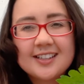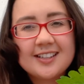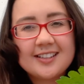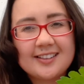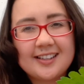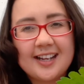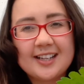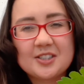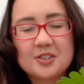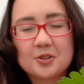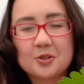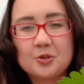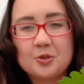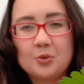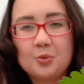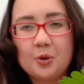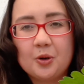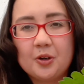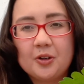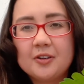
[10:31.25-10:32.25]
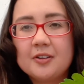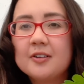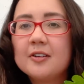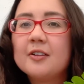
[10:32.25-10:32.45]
That's a cool word,